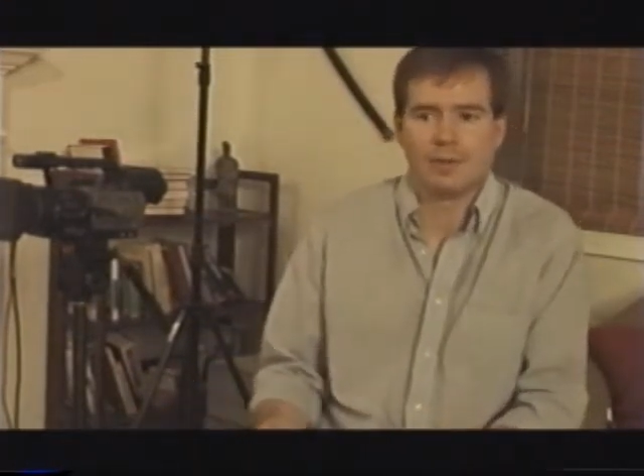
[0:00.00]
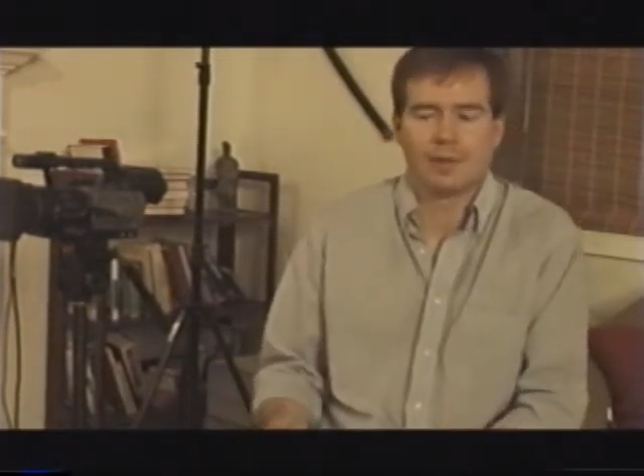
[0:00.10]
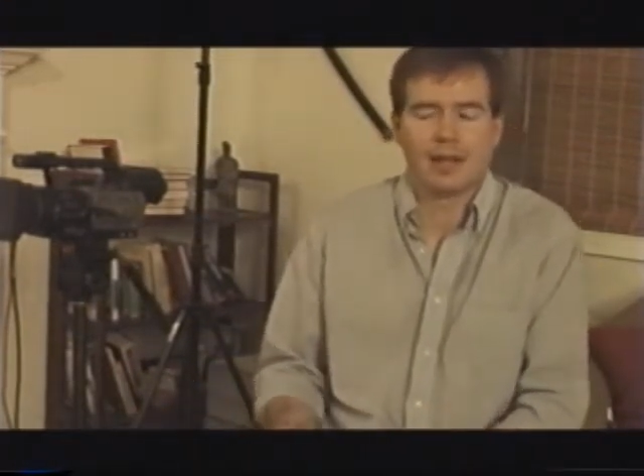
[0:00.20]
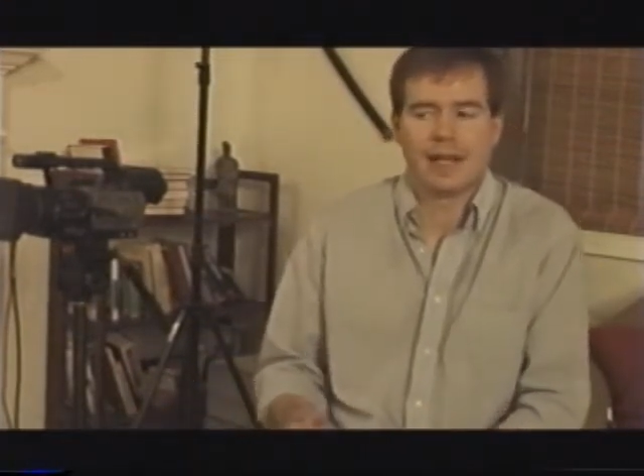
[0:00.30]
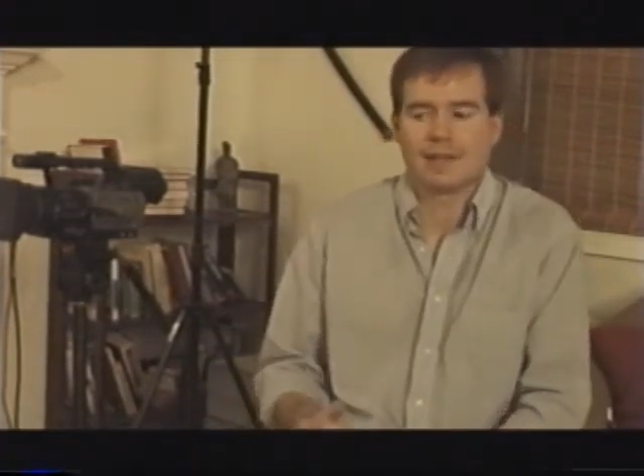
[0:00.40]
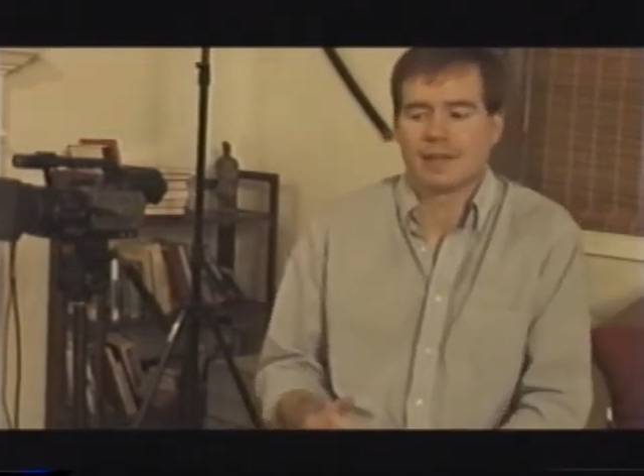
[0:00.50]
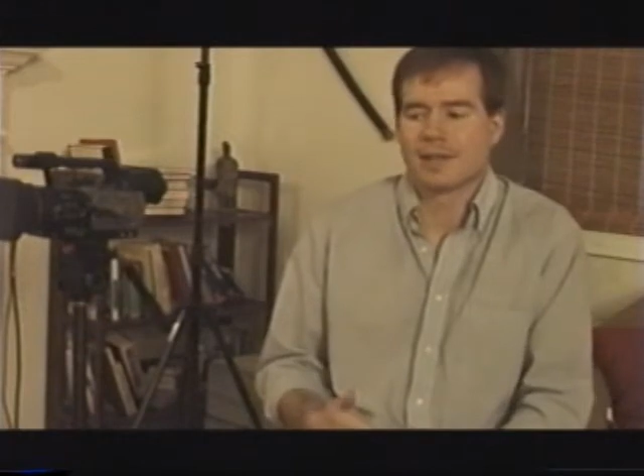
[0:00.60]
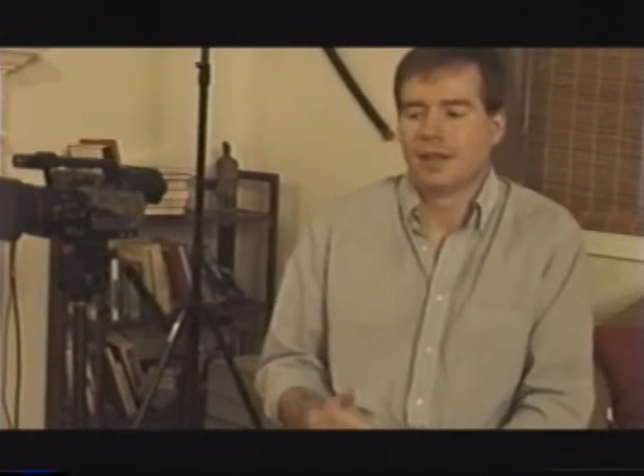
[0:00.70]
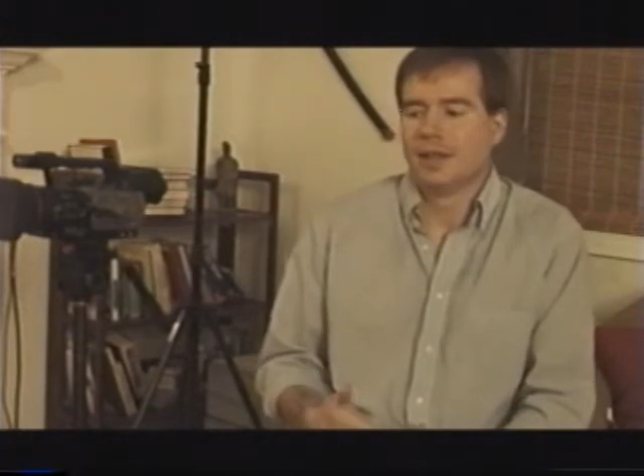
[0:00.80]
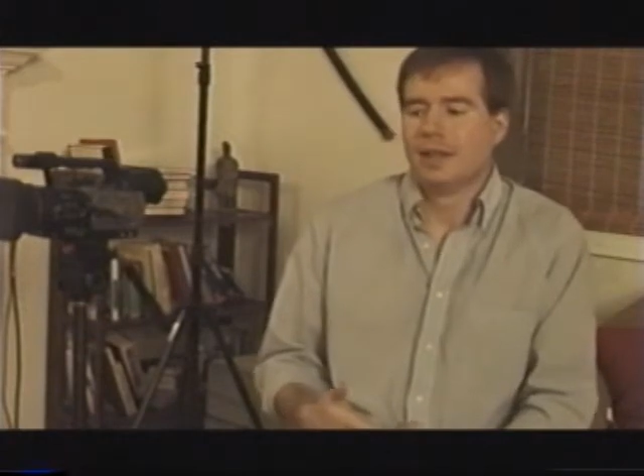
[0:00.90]
He
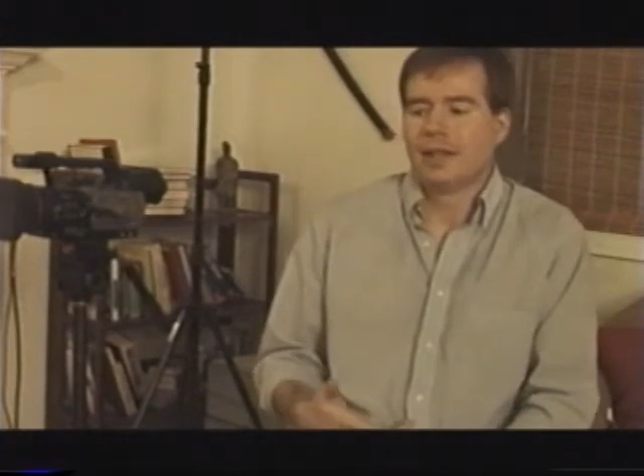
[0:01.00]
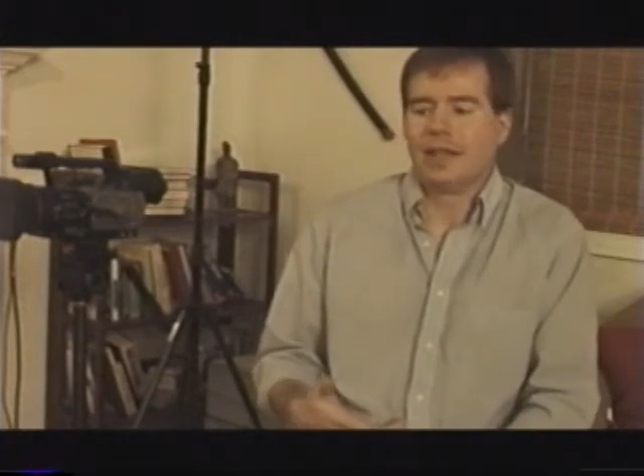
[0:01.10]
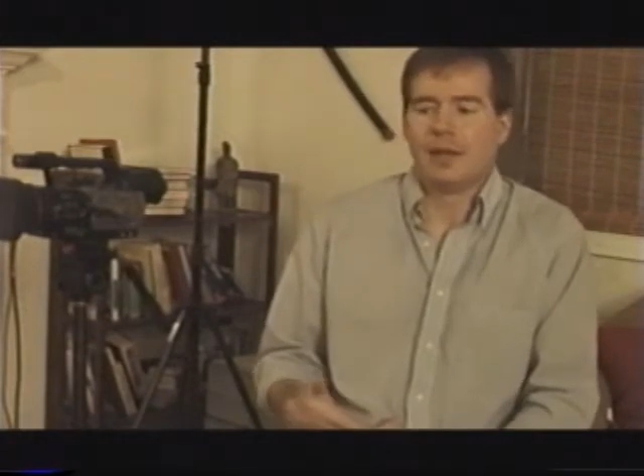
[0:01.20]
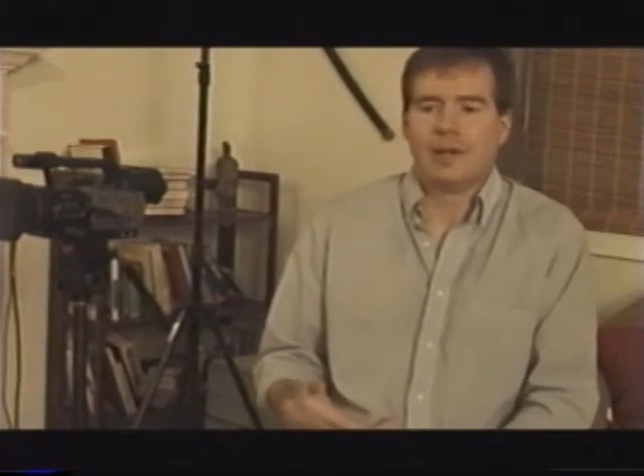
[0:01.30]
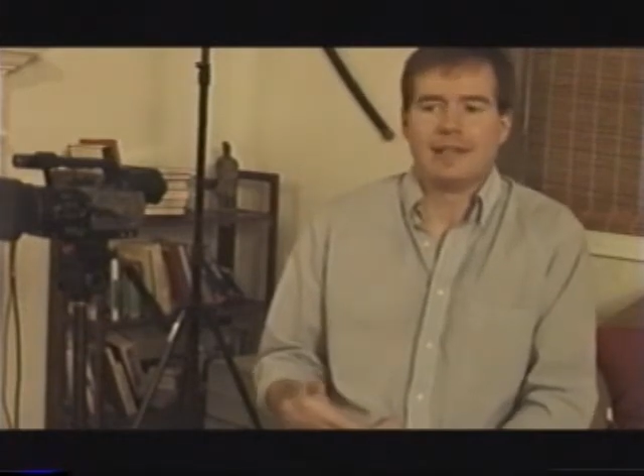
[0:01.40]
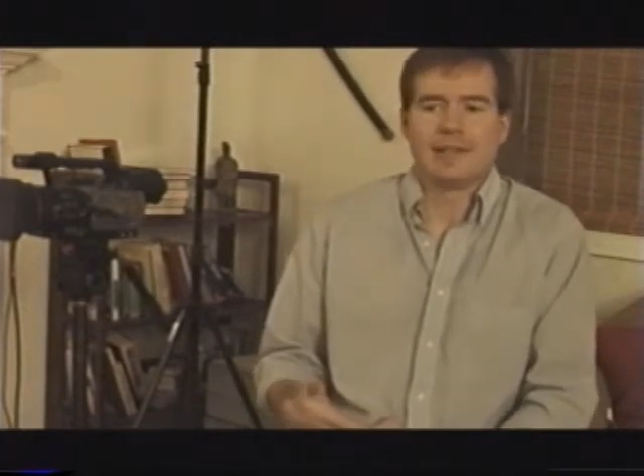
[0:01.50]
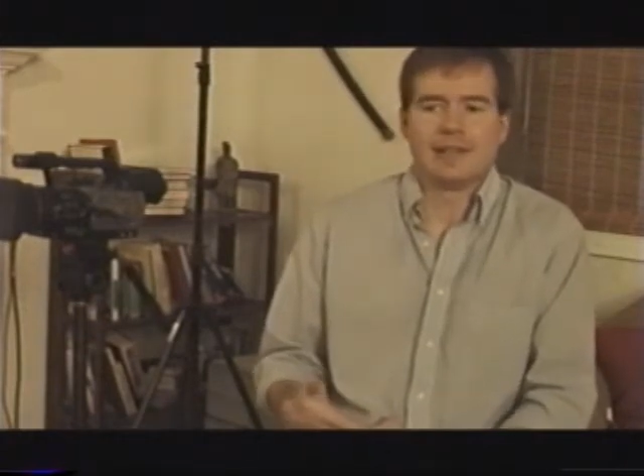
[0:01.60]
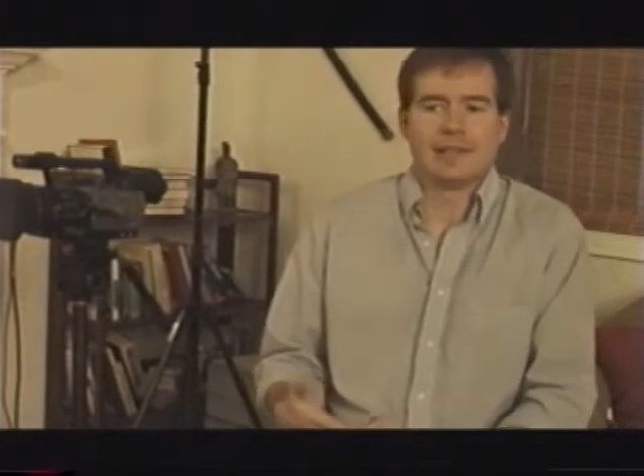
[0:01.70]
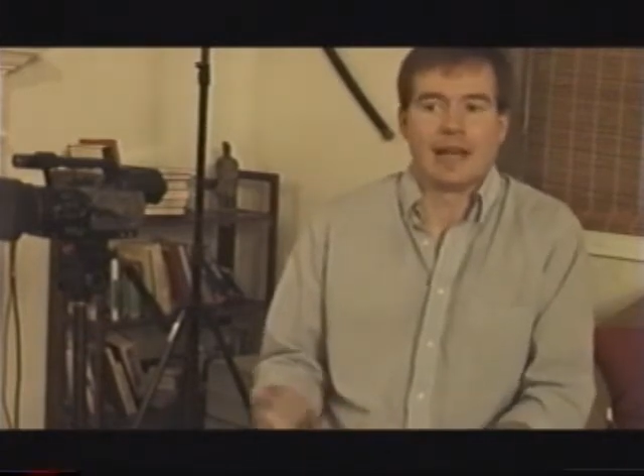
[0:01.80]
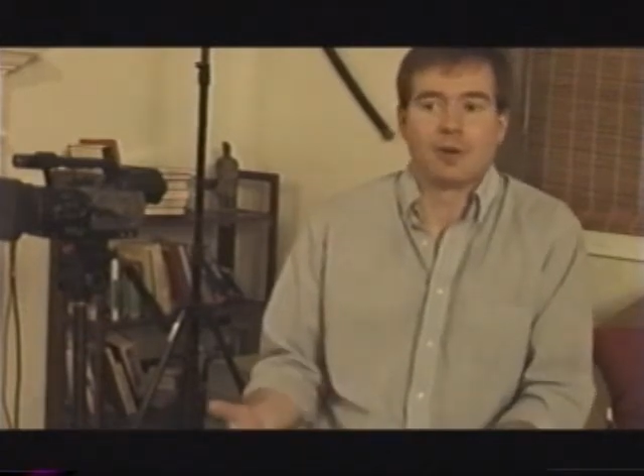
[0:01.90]
realizes, you know, he's
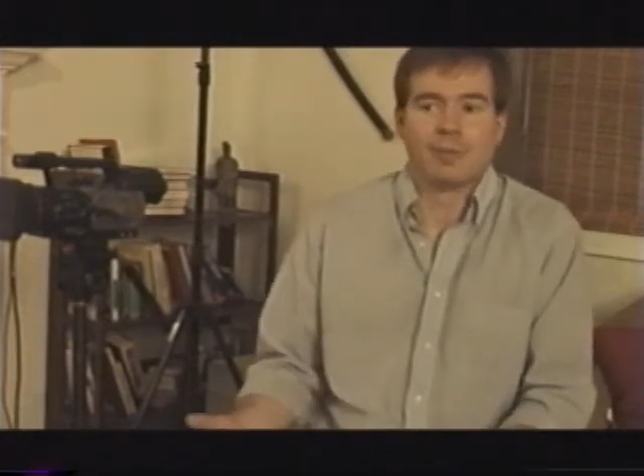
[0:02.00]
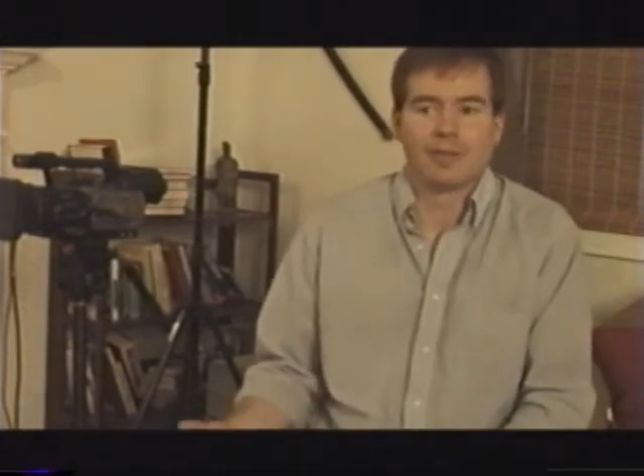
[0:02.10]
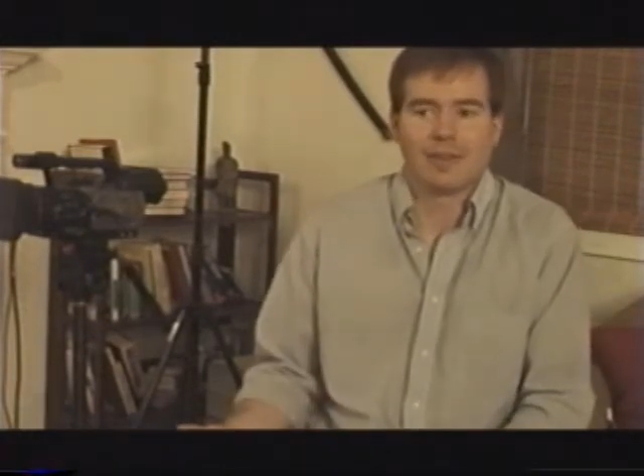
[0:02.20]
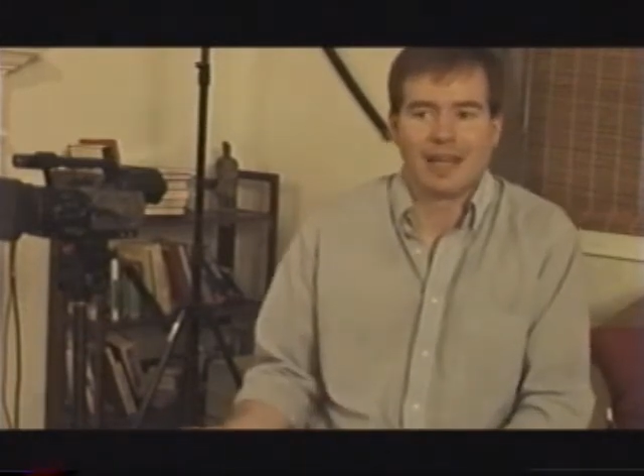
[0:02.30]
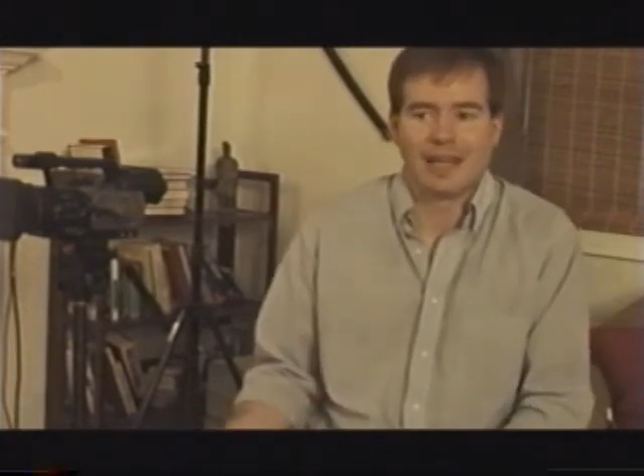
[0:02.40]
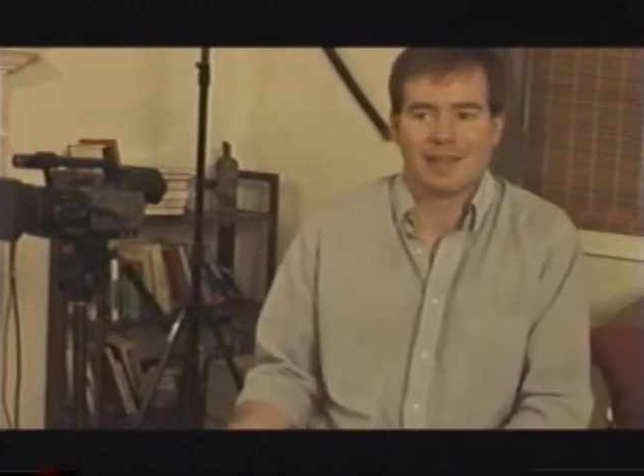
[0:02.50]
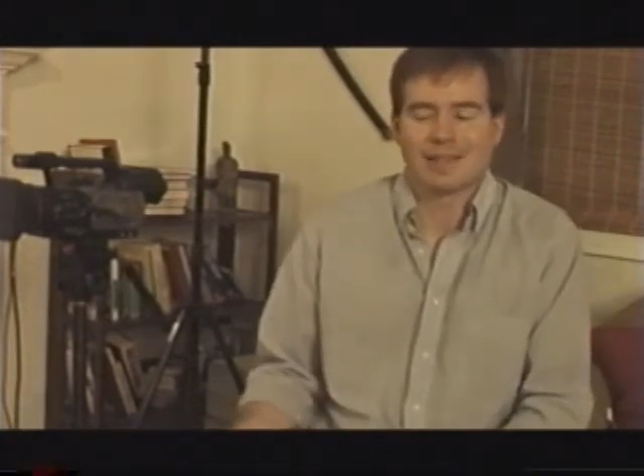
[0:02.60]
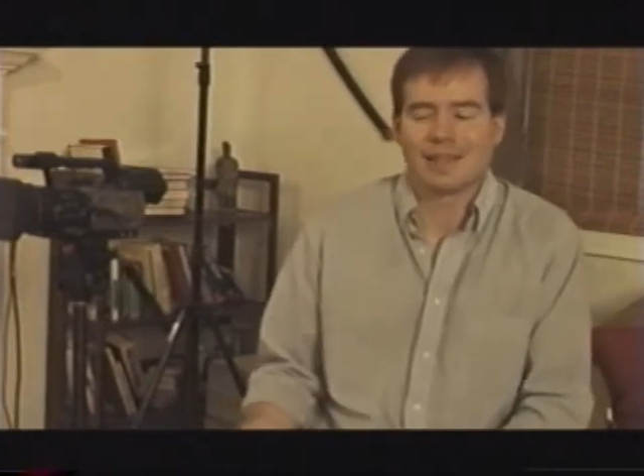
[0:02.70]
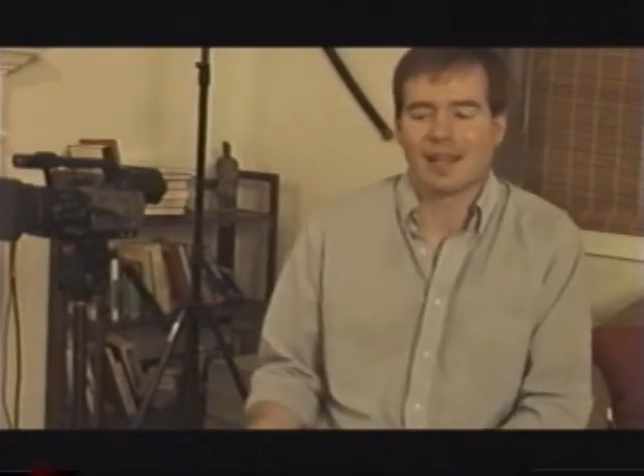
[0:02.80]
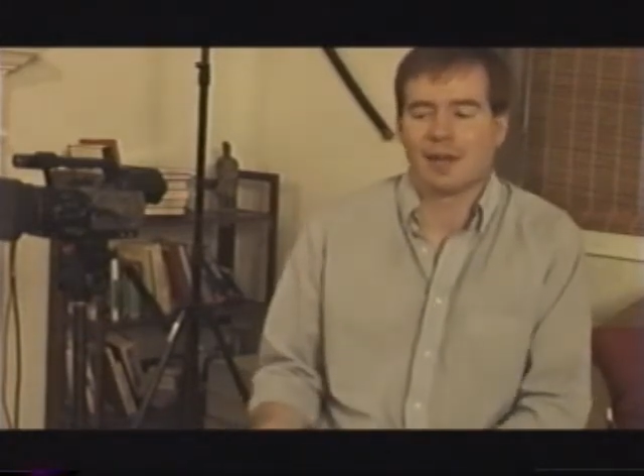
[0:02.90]
done terrible things.